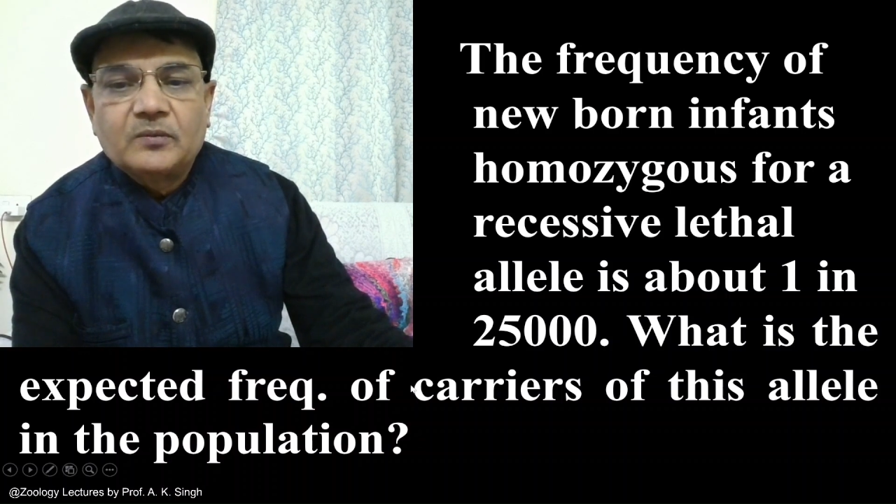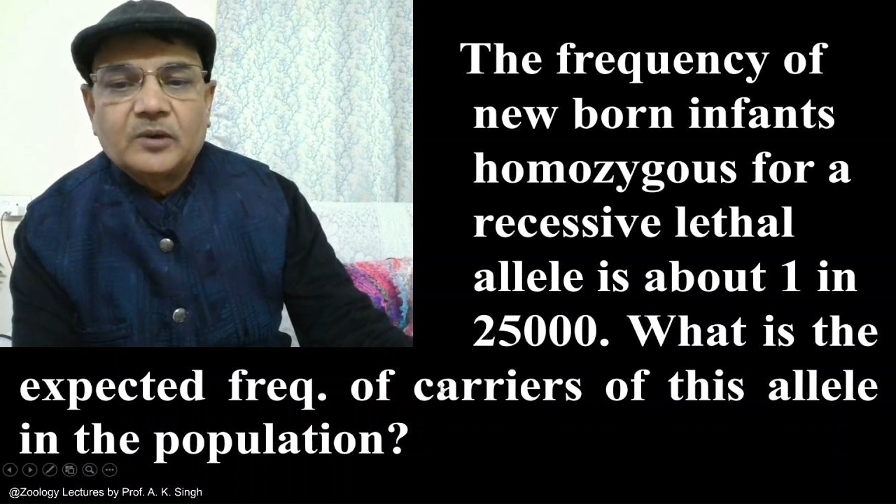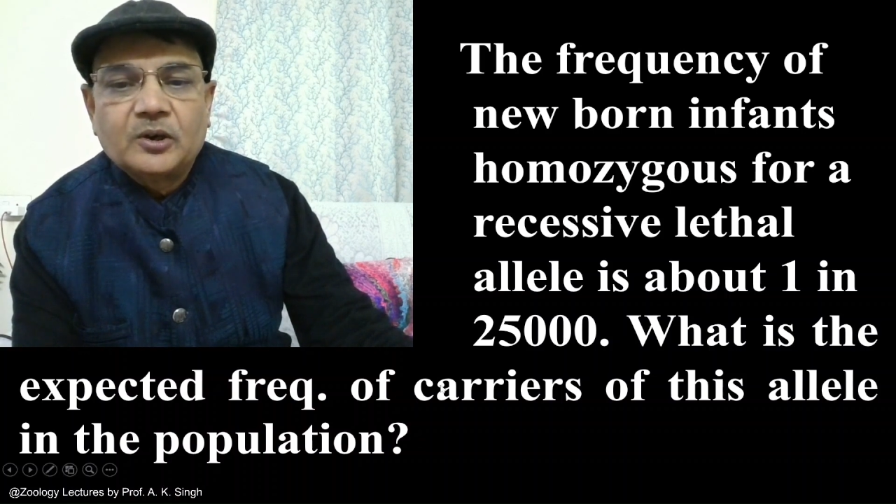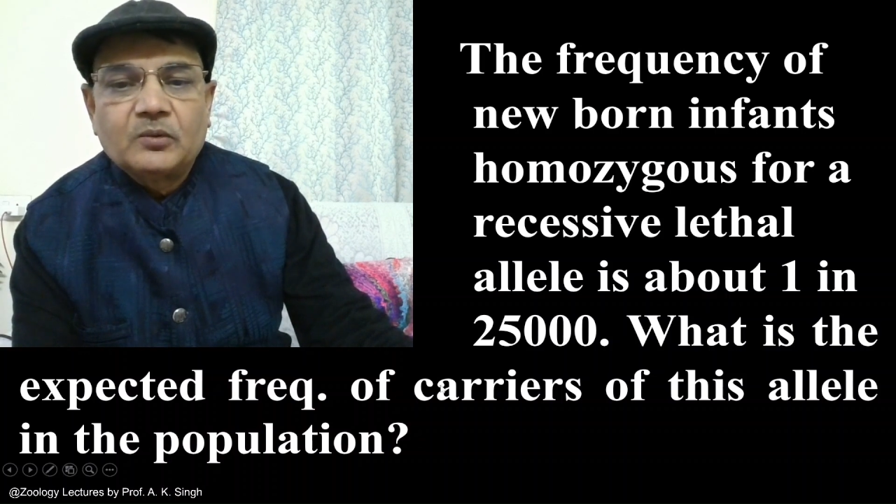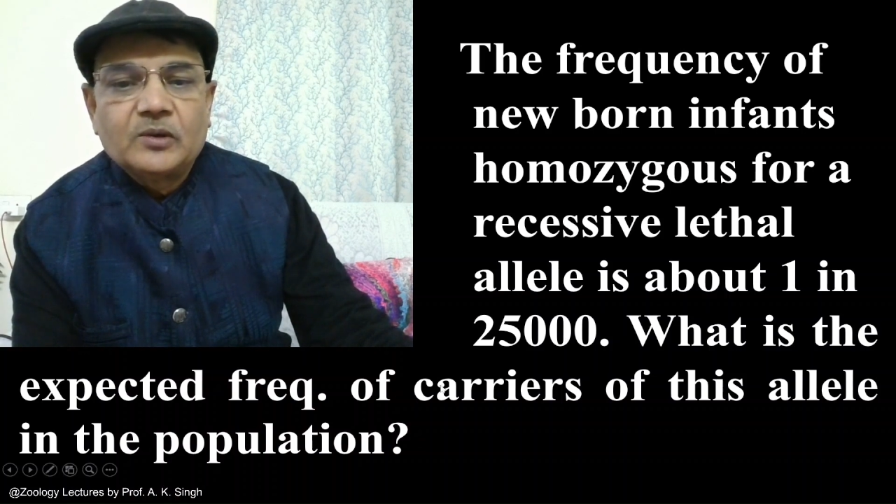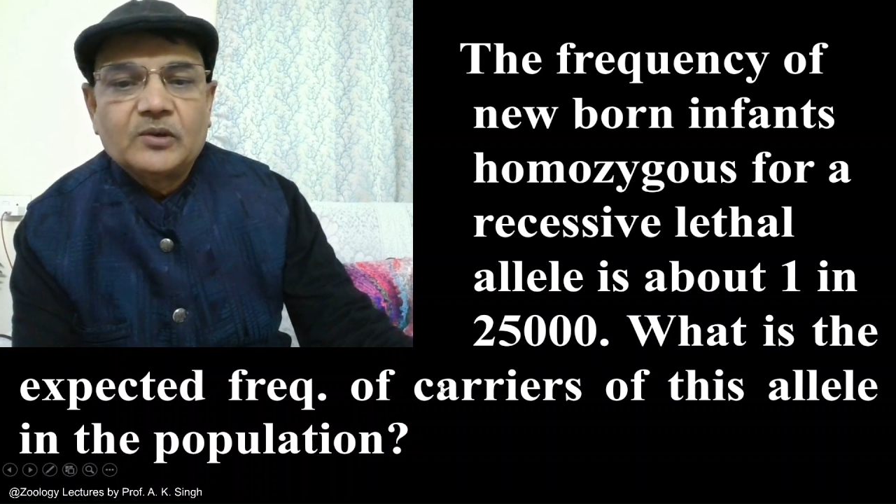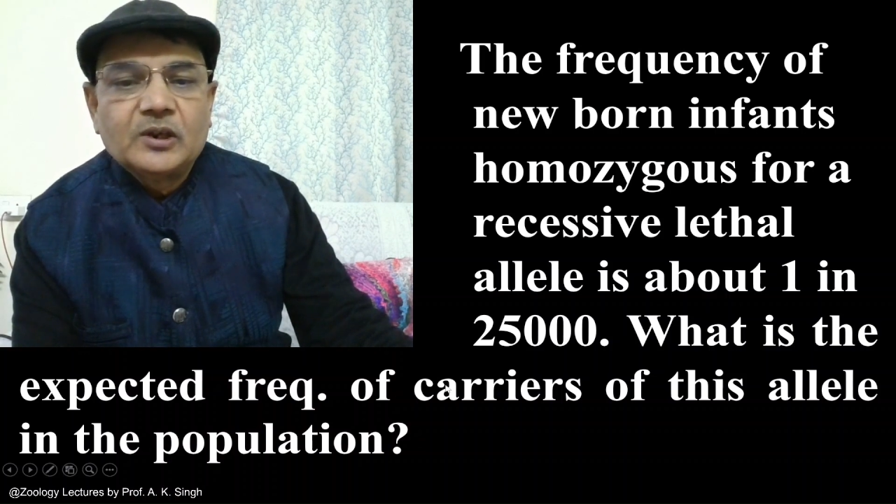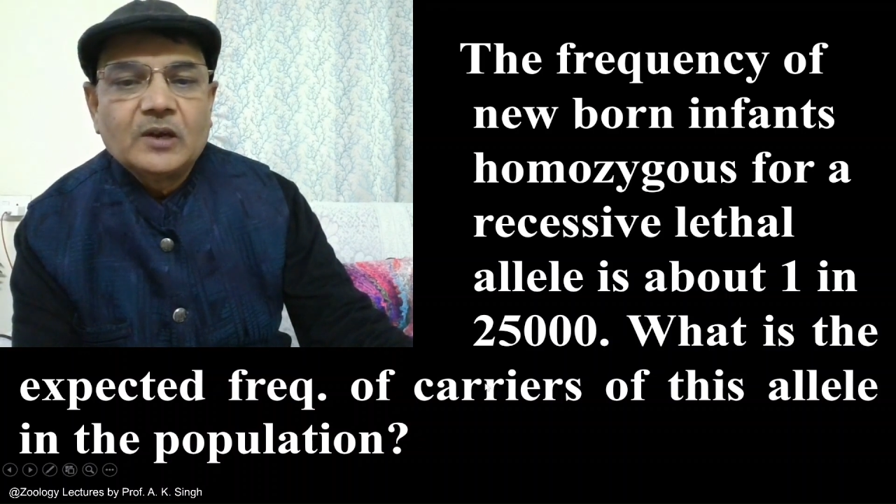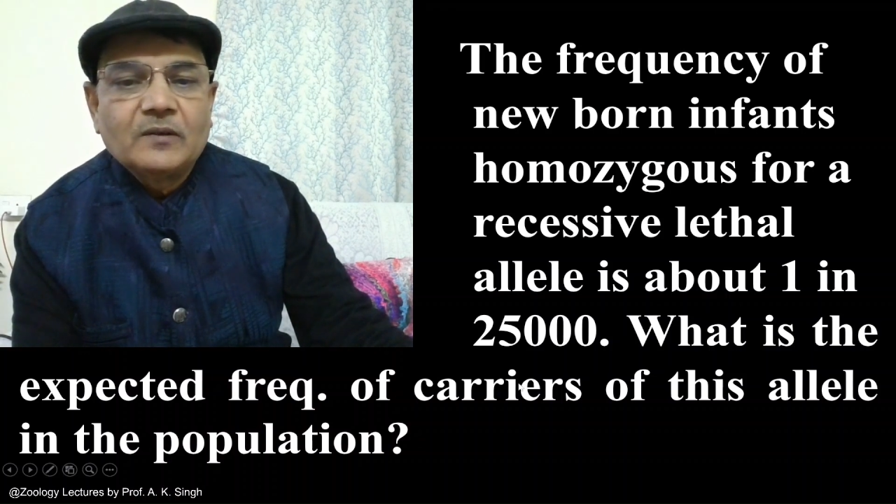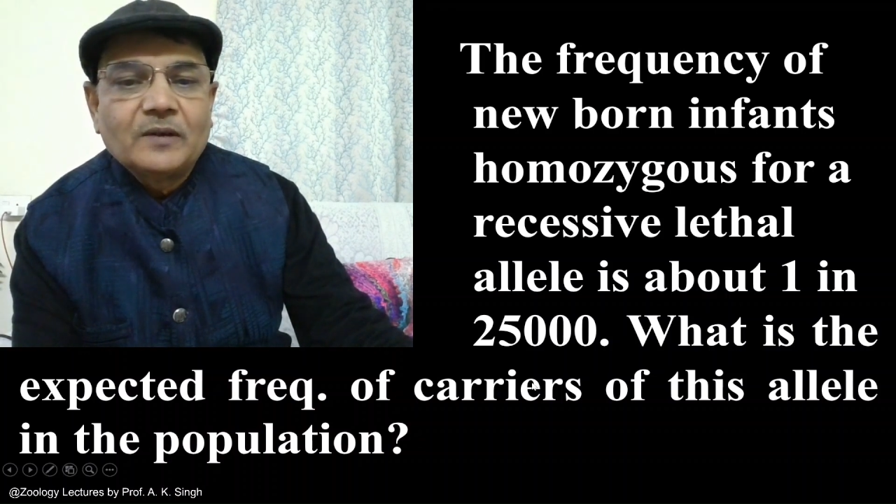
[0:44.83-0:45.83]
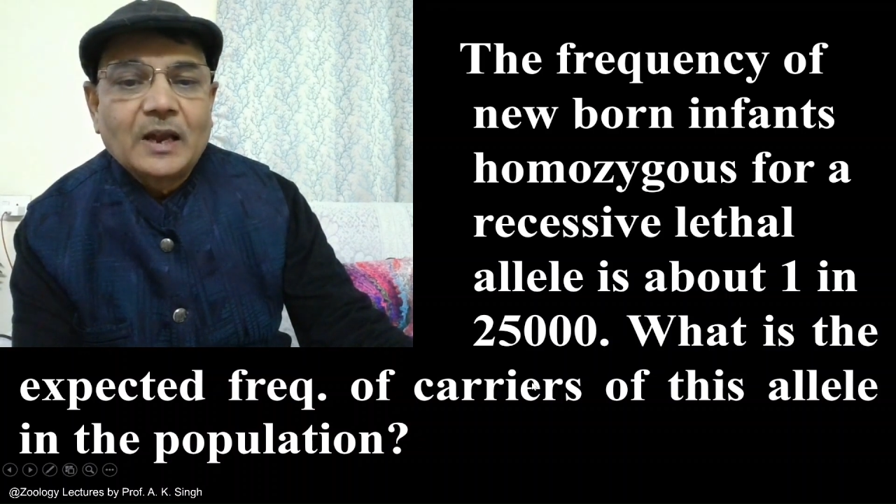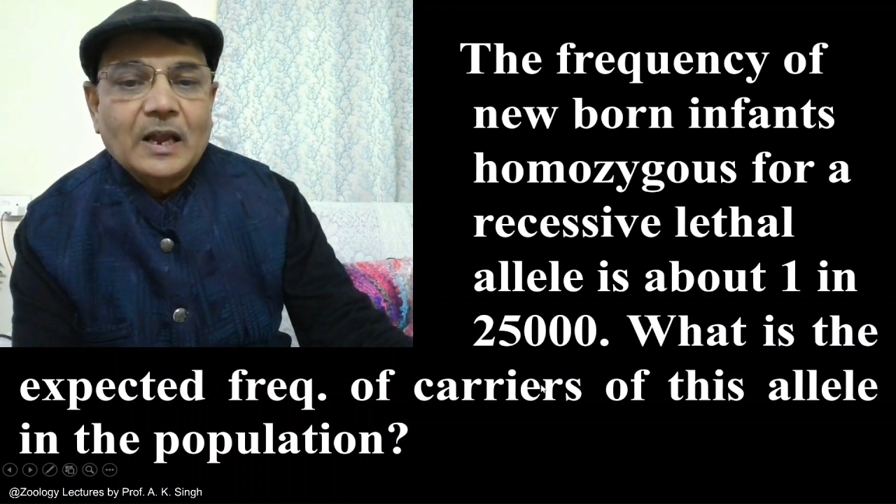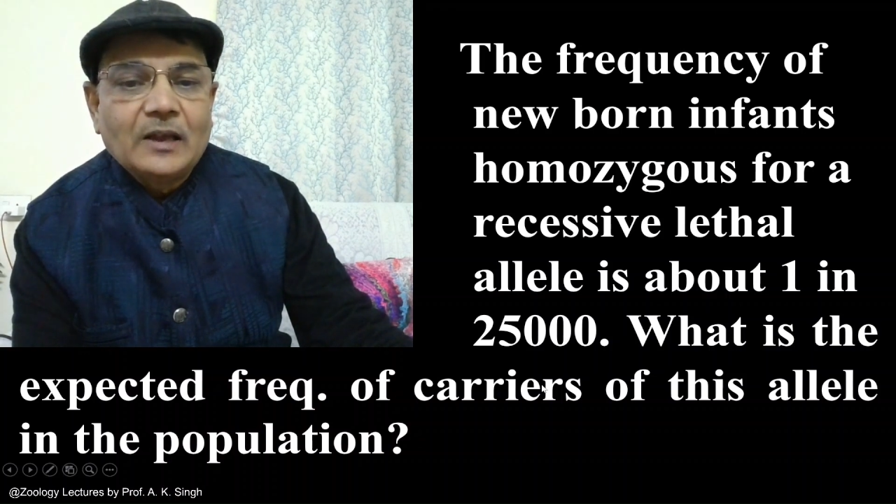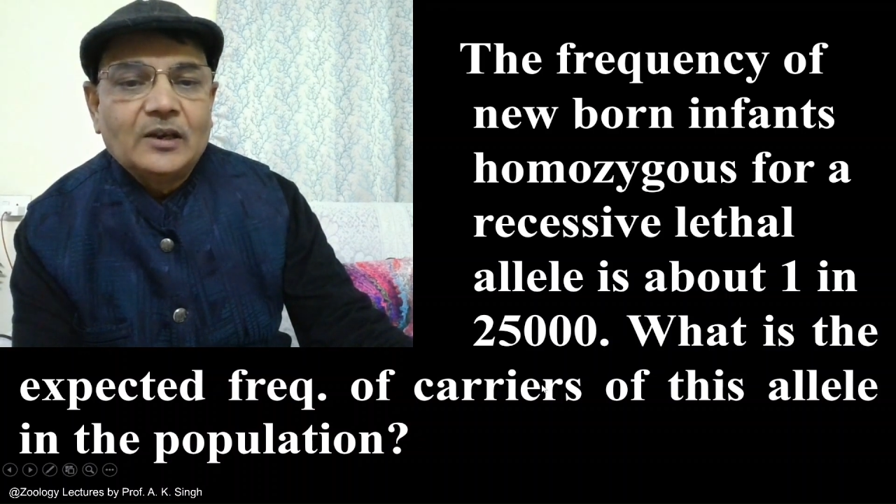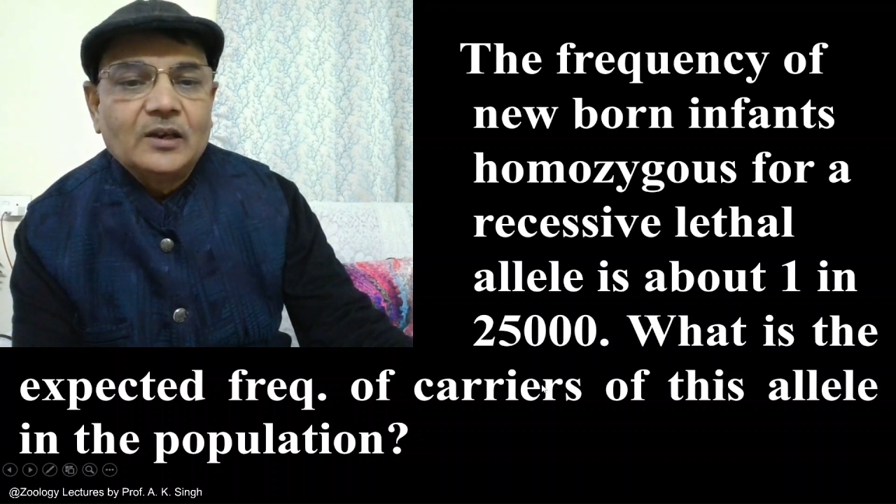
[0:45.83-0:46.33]
frequency of
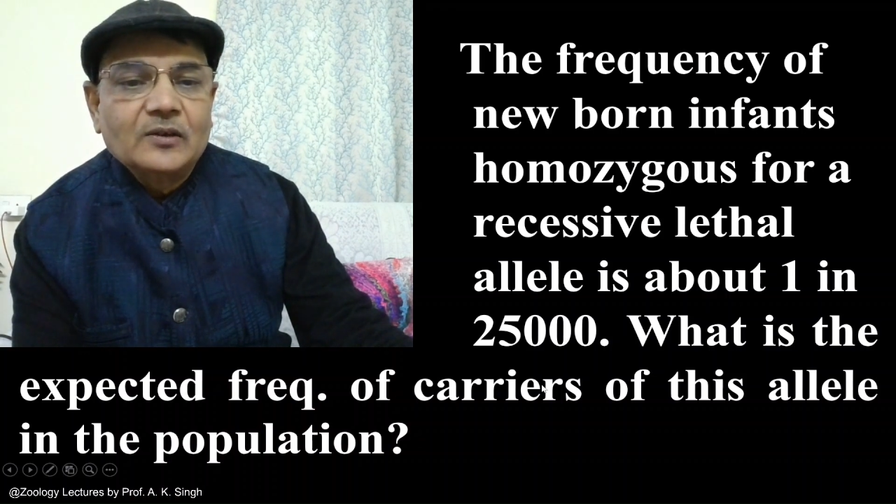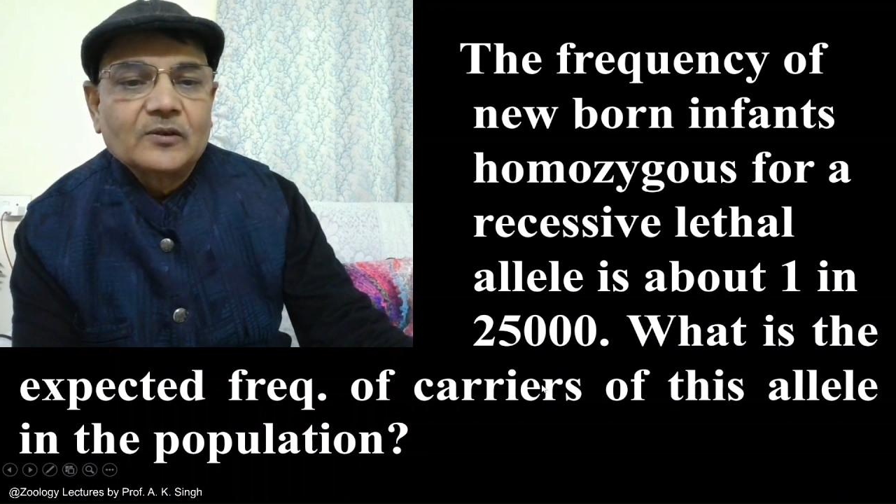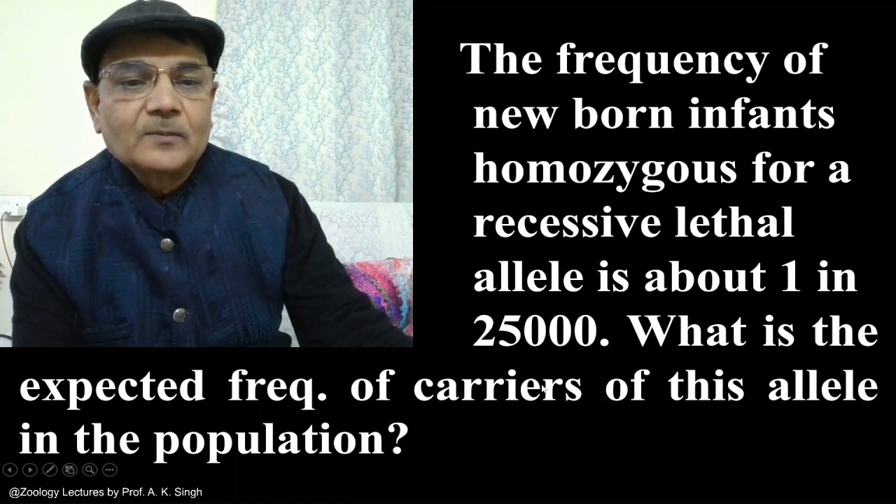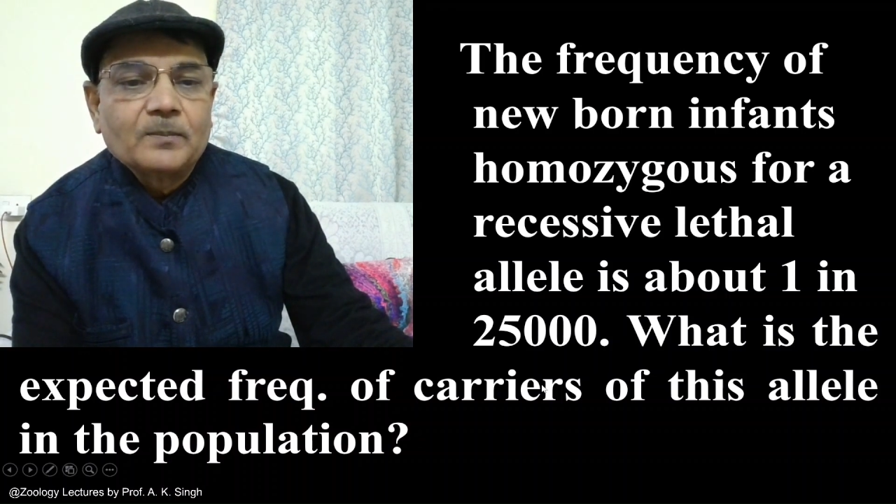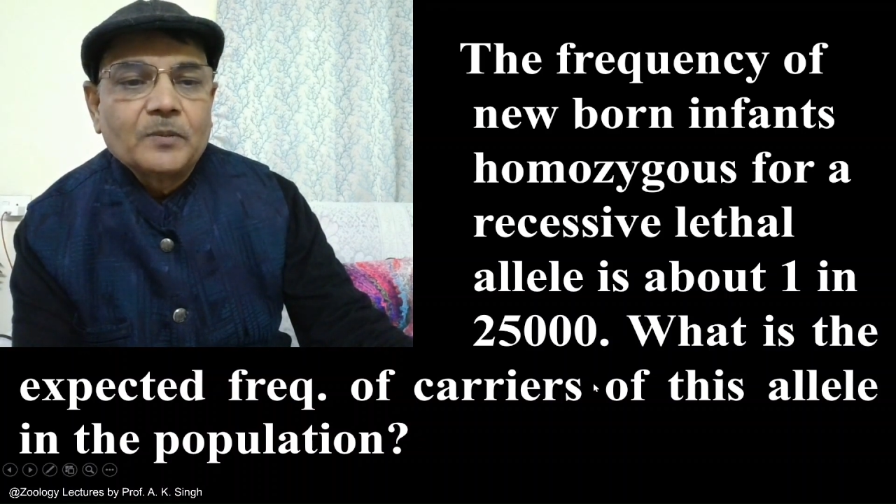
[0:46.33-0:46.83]
carriers